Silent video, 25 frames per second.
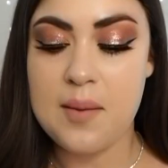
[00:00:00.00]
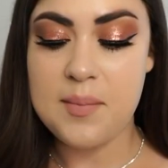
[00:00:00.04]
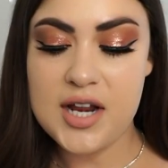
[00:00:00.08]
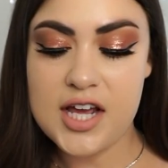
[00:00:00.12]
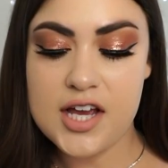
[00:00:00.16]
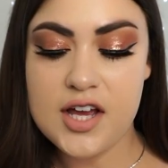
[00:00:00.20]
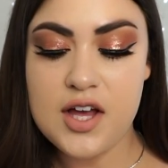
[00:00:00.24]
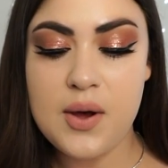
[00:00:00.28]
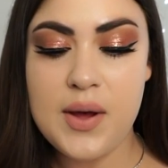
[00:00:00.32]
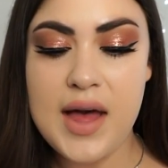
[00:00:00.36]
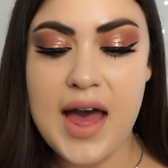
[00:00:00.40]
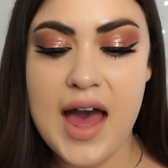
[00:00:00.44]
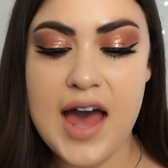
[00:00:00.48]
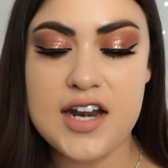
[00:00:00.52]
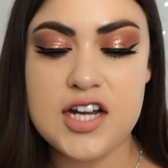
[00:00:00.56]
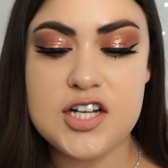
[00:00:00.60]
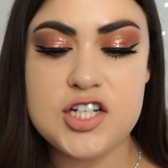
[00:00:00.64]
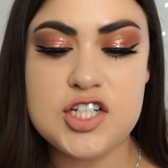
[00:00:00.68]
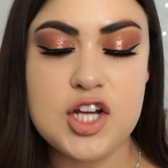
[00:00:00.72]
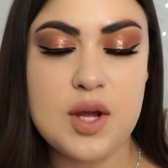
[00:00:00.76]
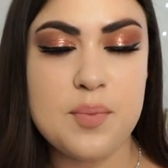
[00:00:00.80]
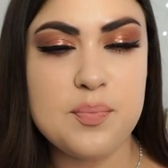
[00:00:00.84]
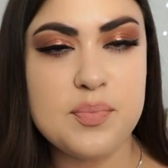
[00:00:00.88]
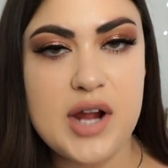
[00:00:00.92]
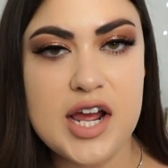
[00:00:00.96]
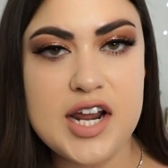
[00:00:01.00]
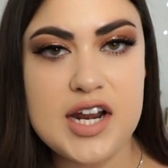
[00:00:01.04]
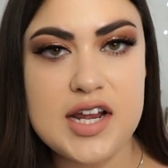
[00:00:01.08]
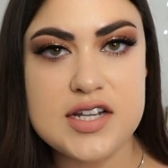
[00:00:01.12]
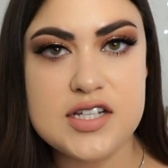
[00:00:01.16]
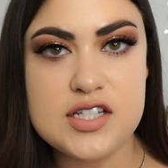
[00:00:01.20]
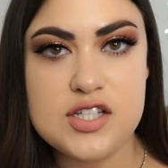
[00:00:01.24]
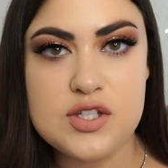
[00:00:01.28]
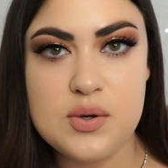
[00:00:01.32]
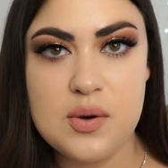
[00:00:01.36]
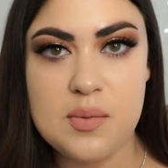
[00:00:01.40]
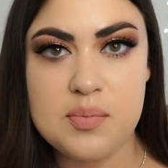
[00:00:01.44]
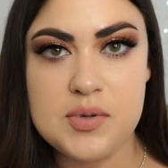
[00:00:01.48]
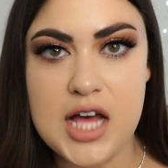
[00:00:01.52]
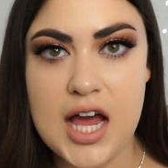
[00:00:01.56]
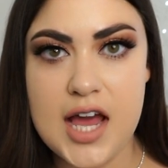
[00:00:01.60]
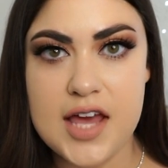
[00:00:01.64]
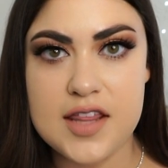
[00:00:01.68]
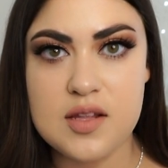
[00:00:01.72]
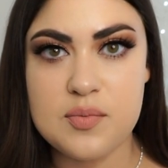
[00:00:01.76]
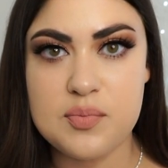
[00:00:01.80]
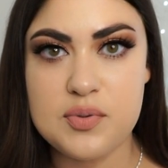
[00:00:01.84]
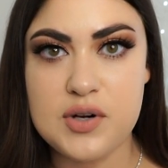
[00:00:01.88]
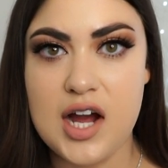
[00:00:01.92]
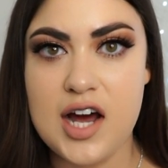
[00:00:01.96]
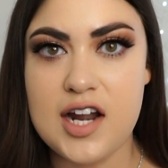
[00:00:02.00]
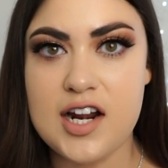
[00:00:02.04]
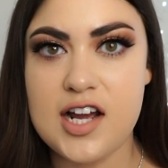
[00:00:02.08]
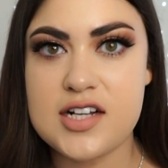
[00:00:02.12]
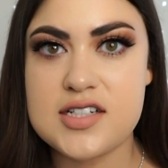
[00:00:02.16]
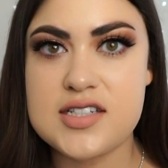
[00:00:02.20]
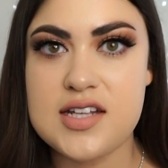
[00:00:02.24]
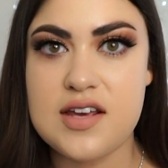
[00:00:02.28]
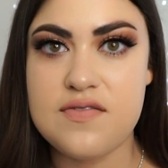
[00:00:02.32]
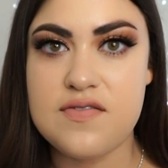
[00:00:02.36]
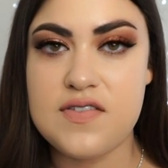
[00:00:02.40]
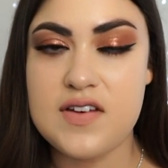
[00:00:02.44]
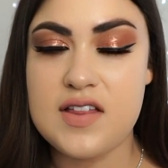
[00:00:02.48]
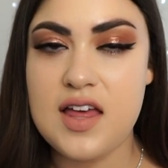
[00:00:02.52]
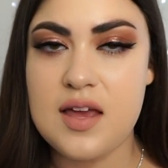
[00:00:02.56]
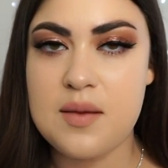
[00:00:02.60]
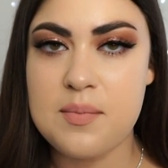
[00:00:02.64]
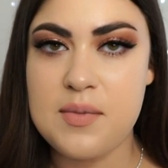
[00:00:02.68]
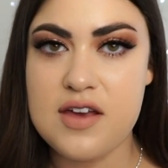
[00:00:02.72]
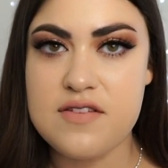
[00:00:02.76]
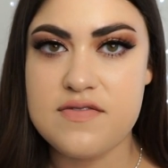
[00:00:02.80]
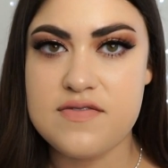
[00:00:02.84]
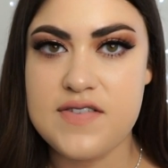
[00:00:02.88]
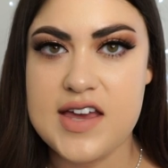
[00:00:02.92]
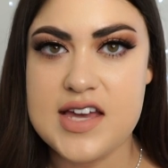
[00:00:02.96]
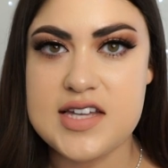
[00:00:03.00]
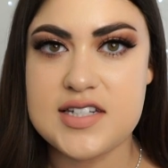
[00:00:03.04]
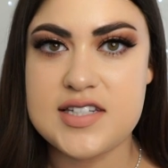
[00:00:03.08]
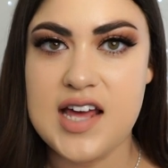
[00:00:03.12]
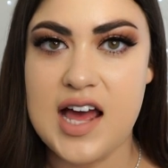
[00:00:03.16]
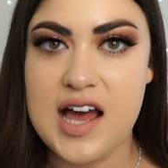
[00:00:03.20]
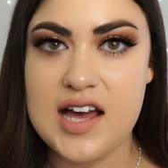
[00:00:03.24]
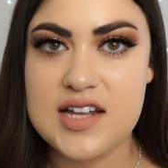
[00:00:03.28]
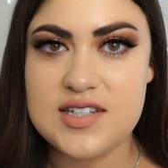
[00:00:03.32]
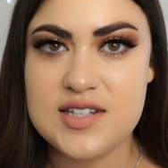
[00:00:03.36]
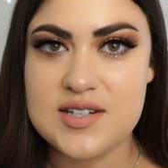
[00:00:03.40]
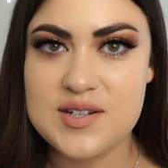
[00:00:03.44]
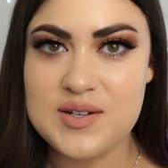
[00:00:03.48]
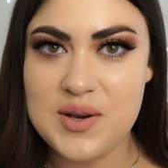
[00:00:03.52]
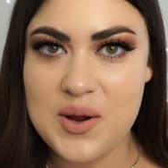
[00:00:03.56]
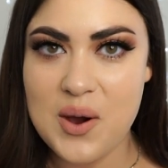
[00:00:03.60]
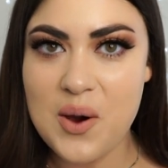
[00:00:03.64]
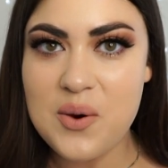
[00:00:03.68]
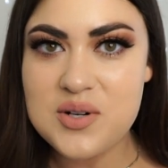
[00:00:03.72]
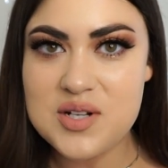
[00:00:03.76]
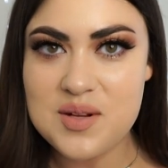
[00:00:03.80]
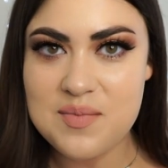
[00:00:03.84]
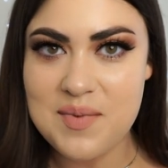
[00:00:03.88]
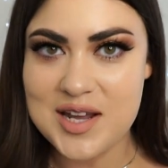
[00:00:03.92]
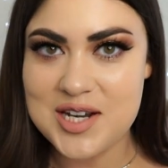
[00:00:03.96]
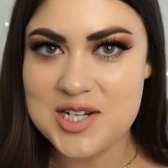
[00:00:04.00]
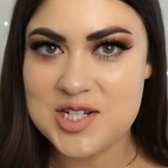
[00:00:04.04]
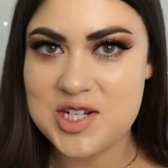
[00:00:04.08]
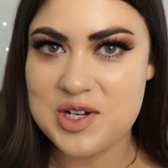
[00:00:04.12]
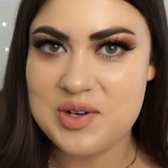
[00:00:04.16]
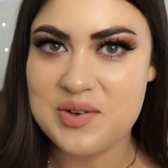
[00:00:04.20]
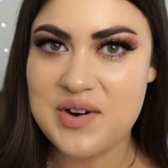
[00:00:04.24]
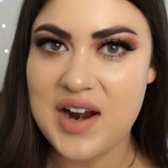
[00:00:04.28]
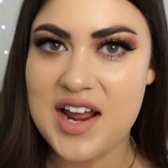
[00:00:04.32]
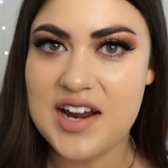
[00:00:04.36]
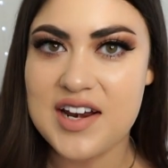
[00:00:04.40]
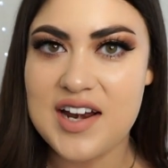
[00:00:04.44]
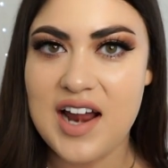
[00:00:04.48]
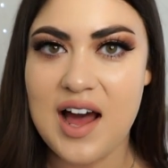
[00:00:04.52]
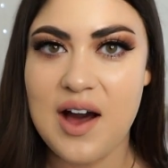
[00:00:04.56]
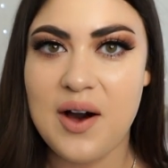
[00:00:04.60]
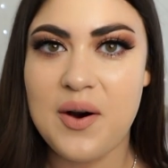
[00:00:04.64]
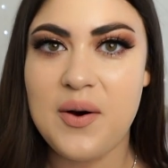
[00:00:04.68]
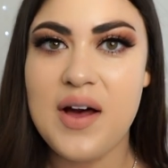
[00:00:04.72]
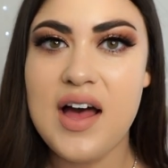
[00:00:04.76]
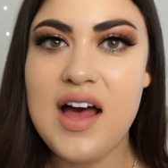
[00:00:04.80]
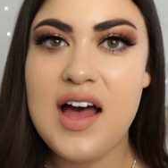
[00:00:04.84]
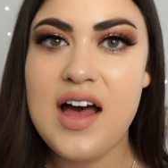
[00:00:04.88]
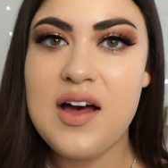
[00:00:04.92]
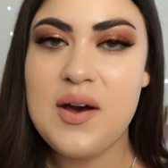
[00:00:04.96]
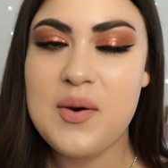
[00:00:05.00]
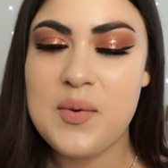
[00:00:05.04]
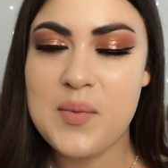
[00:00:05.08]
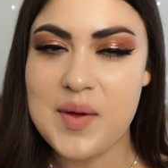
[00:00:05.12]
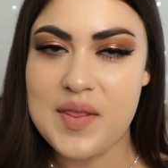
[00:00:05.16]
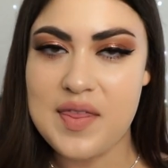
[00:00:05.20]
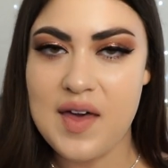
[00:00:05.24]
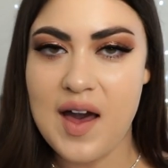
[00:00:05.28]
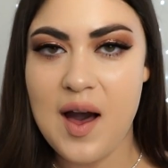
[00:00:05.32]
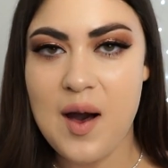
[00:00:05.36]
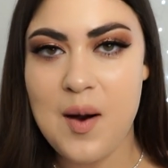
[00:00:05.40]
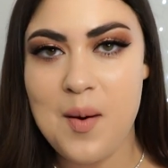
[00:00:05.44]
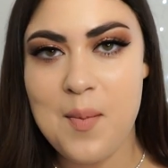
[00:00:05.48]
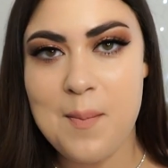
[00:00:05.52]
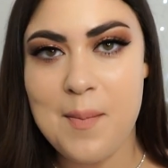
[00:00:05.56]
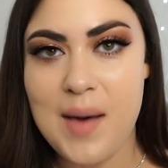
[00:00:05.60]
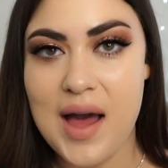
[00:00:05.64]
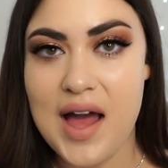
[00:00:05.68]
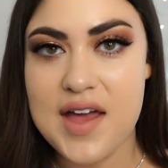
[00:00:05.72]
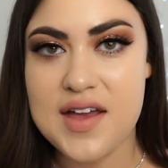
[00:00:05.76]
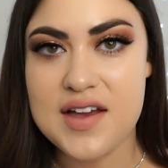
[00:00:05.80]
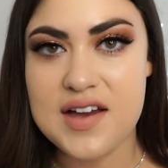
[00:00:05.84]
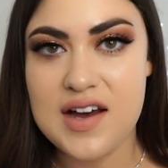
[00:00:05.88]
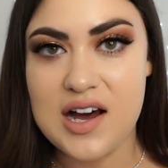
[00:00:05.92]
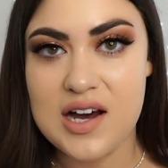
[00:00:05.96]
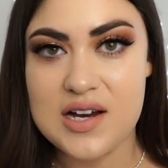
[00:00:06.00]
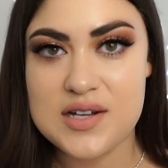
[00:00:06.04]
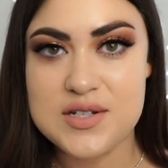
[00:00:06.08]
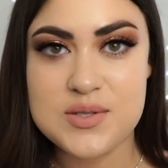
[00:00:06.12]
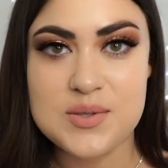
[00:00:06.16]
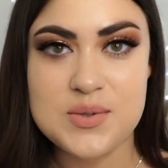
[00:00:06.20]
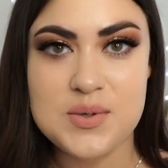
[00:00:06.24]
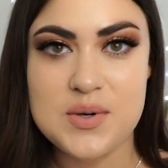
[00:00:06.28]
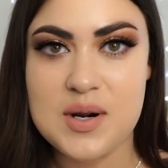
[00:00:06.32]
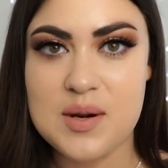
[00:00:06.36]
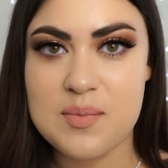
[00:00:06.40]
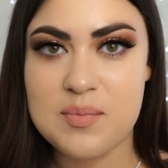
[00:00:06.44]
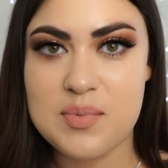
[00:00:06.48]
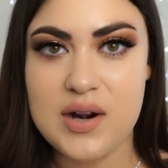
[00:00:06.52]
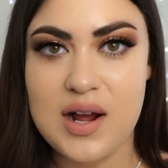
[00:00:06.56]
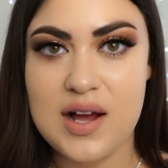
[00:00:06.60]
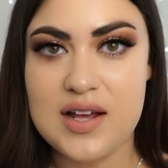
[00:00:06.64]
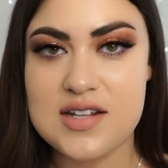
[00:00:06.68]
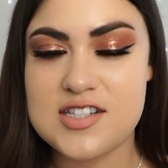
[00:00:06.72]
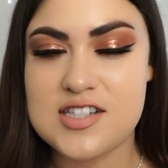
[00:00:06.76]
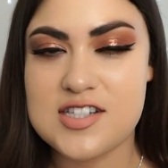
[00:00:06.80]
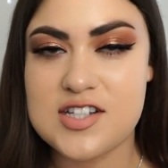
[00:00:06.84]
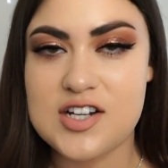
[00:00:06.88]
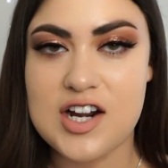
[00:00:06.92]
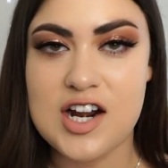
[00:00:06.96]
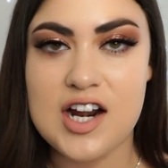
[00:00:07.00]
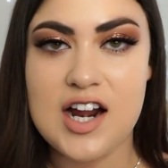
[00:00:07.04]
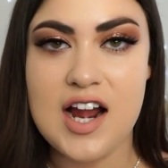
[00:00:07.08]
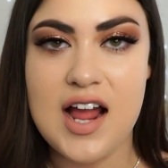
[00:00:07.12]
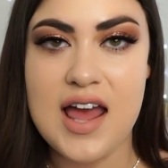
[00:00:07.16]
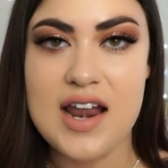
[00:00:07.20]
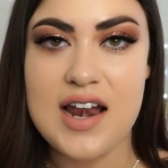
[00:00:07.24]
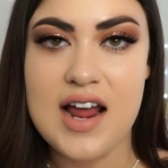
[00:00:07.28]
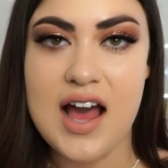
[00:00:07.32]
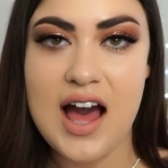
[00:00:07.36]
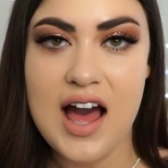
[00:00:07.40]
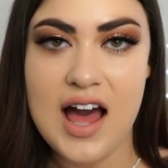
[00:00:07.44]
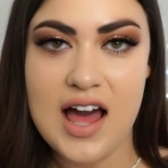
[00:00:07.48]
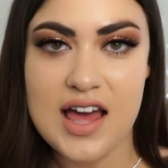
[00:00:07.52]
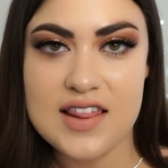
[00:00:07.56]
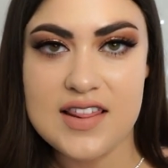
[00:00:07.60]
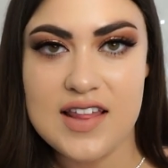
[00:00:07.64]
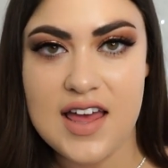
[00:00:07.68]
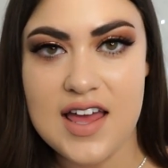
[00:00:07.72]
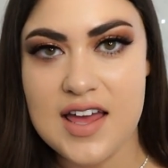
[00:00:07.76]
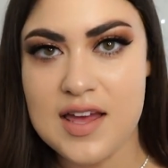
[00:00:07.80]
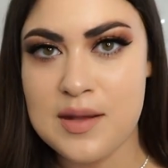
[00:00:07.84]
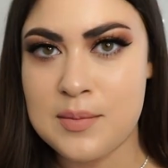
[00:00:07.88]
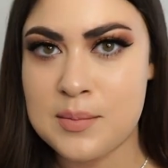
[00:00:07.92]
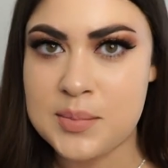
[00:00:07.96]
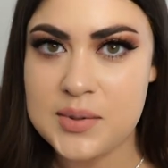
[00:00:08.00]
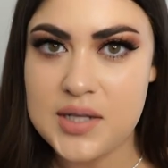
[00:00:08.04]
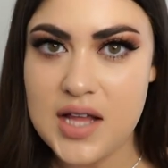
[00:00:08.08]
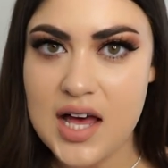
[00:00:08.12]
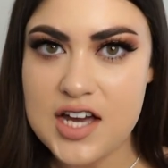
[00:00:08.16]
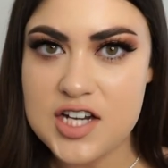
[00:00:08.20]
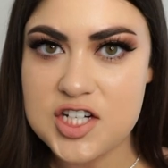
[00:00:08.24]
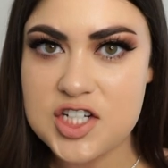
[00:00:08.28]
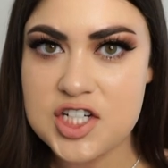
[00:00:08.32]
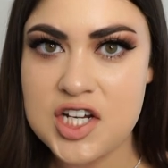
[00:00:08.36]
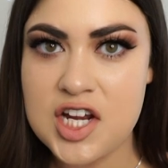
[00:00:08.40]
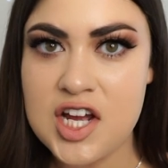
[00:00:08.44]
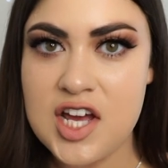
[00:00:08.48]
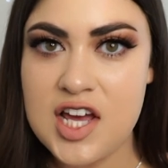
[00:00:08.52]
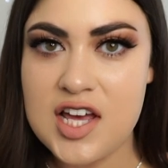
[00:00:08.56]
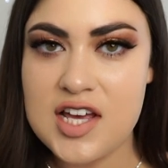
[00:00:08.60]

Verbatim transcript: I'm going to go ahead and jump right into applying the product. I feel like my face has no dimension right now without my contour, bronzer, and highlight and blush.